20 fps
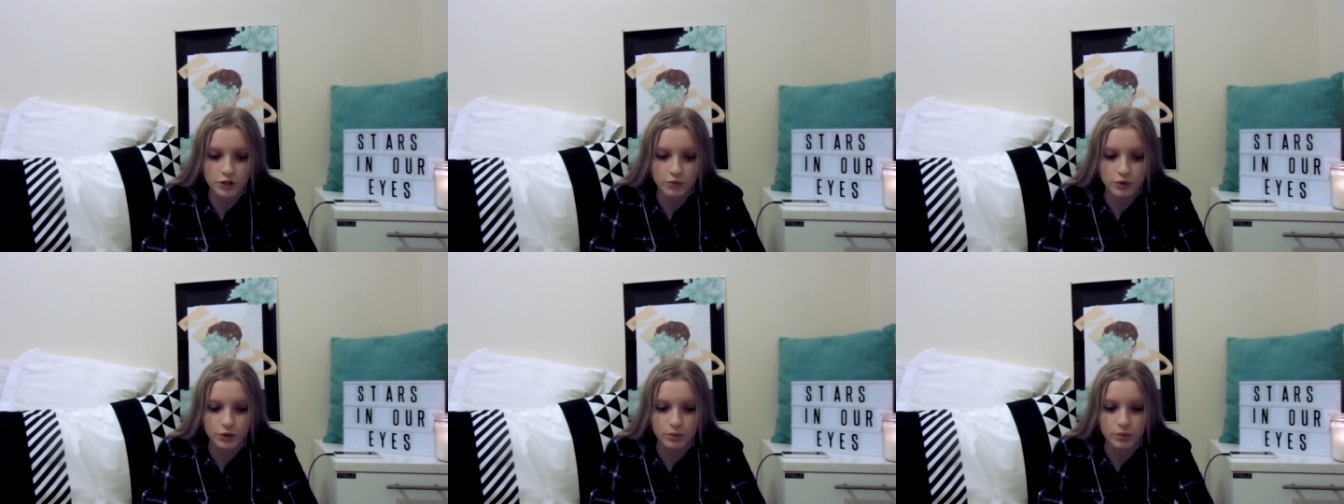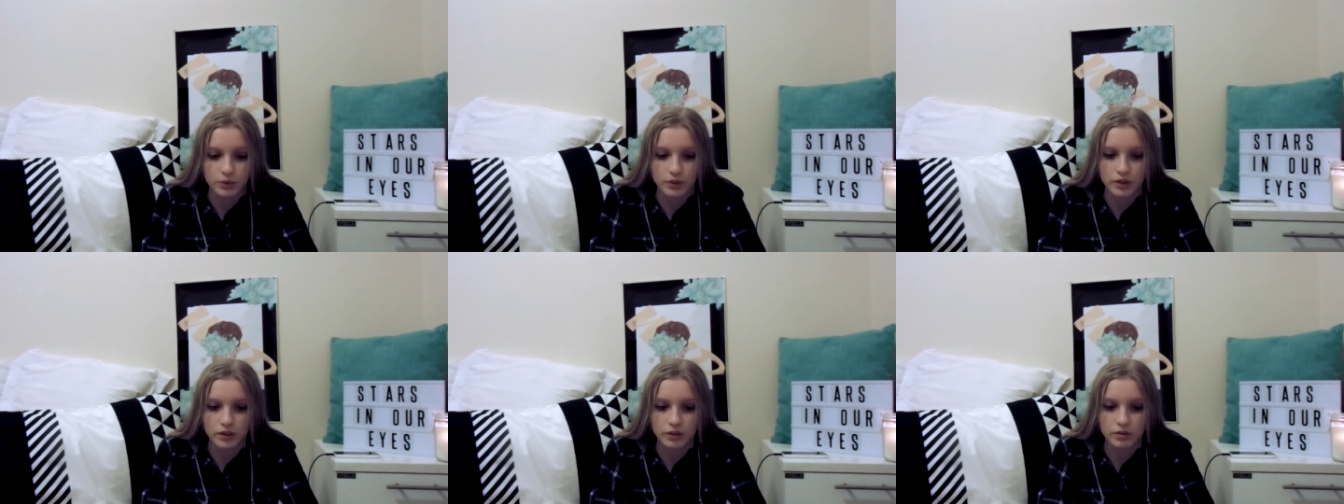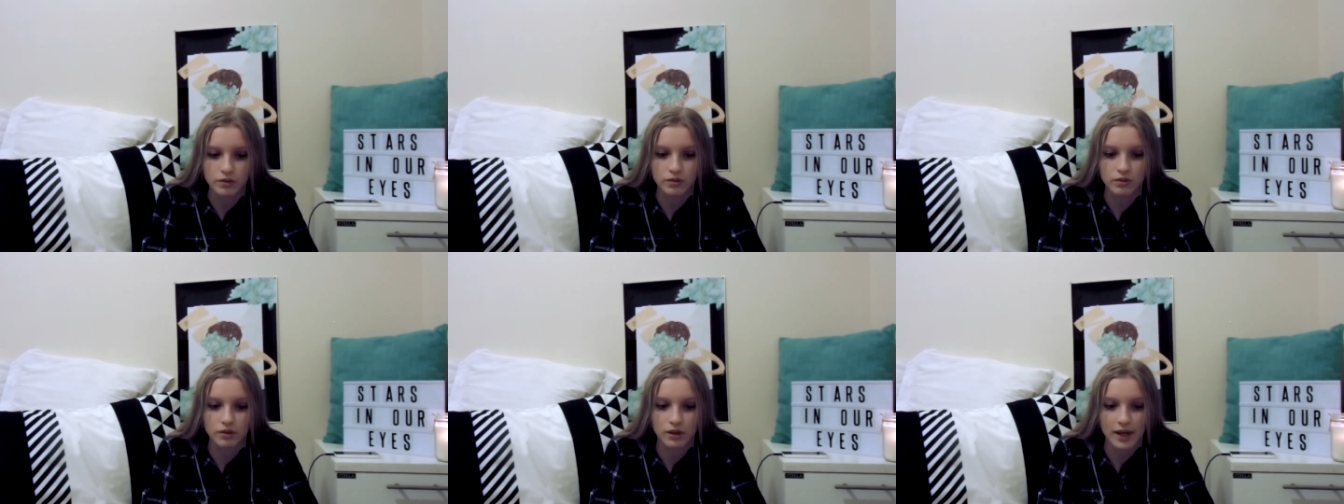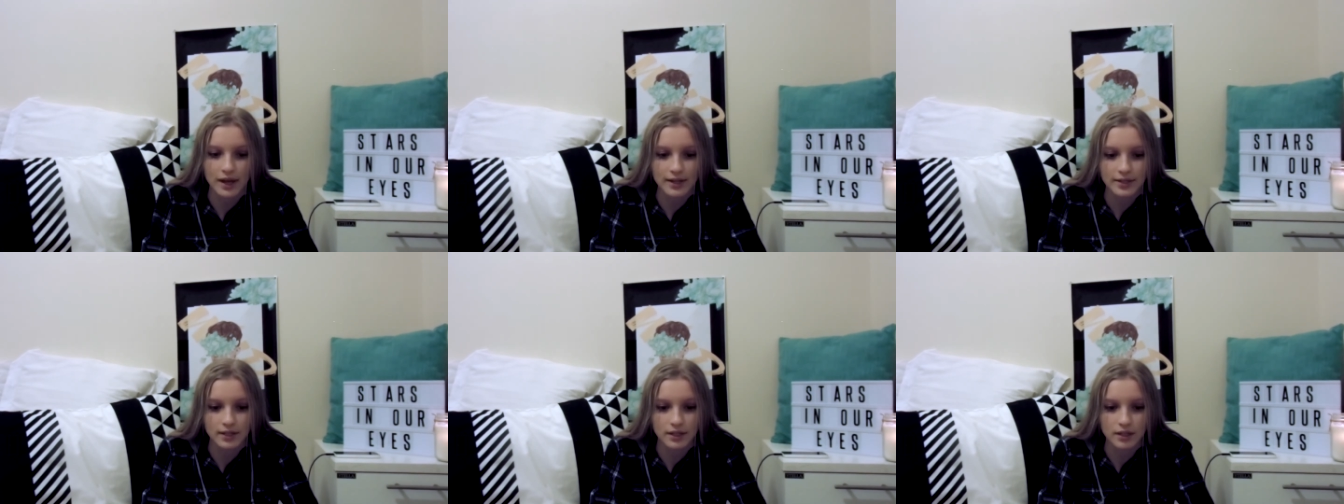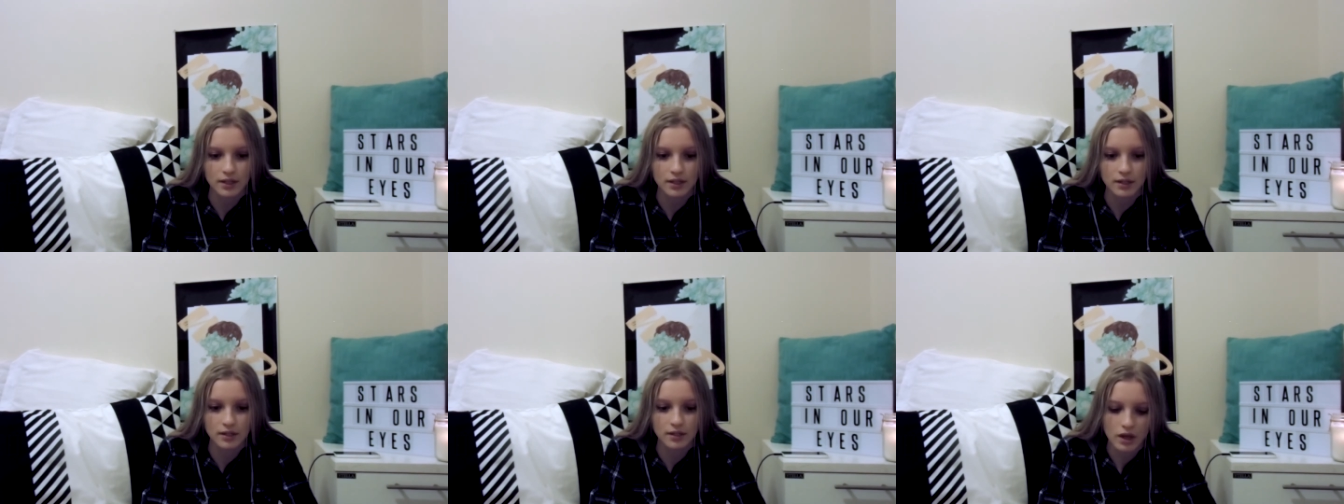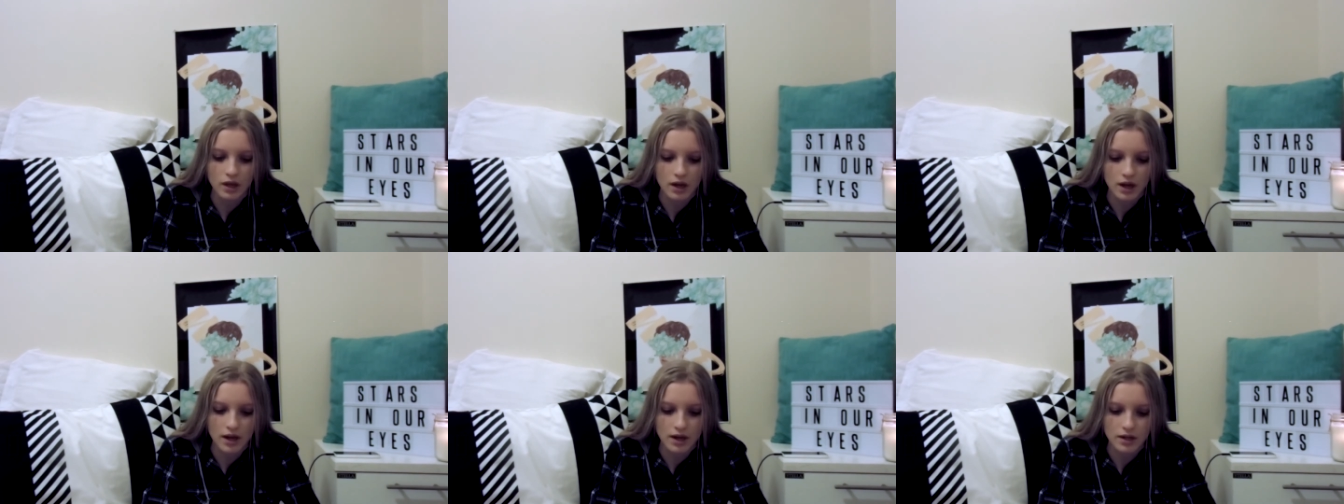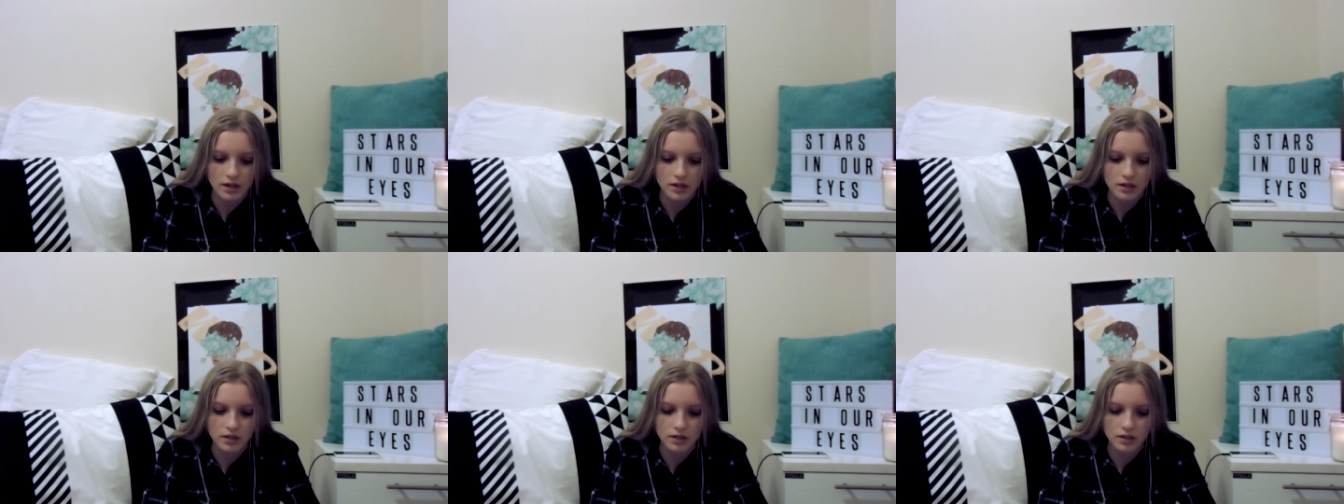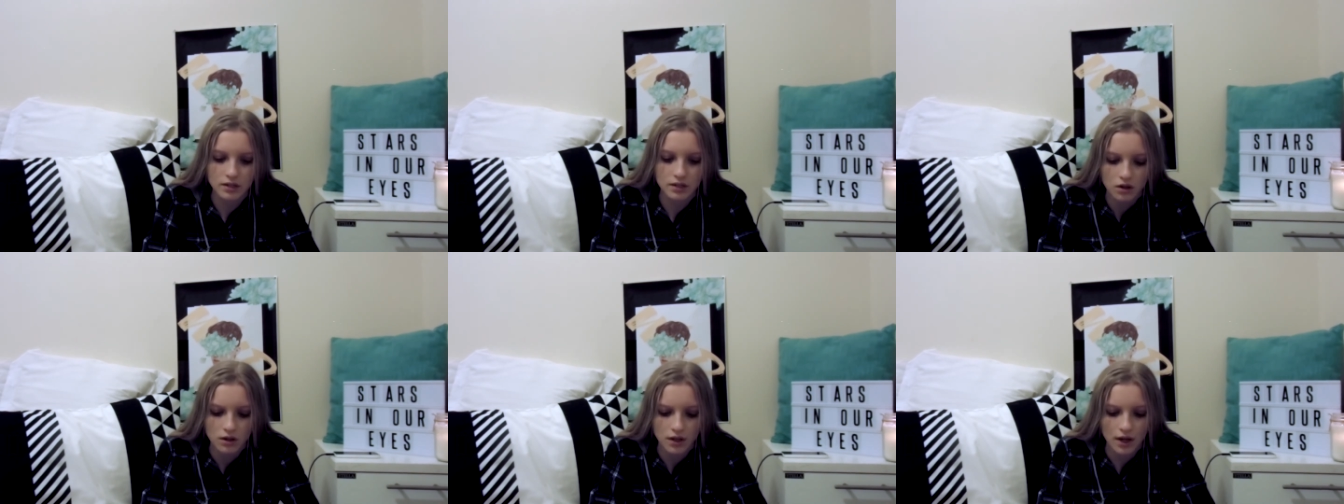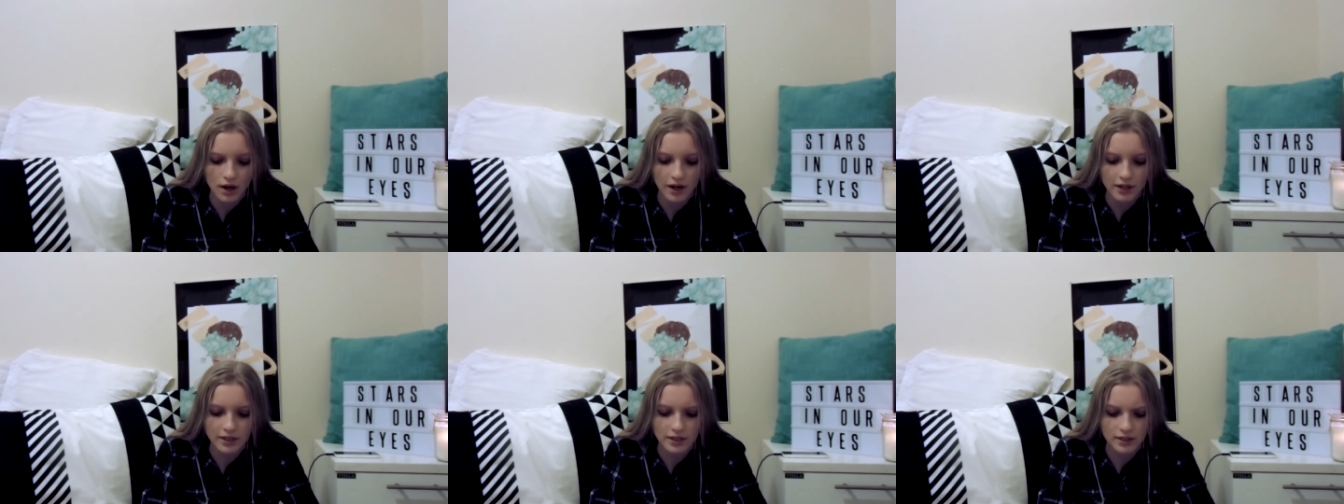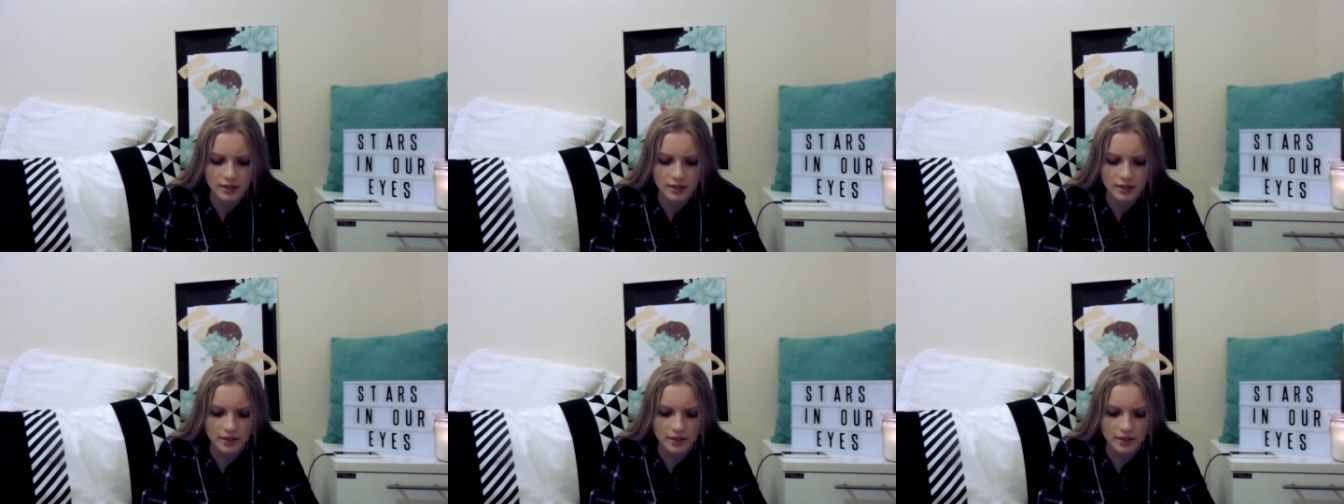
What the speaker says: which was excellent, and yeah,